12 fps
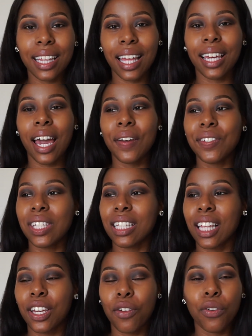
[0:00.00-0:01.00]
like I've seen,
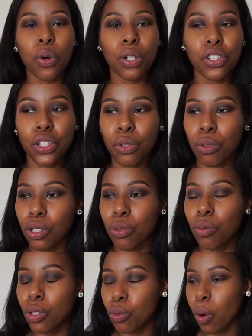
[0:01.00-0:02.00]
like, of course
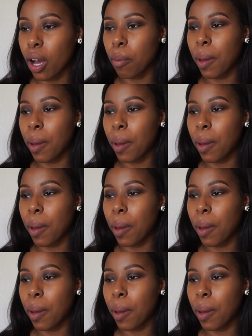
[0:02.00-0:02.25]
you walk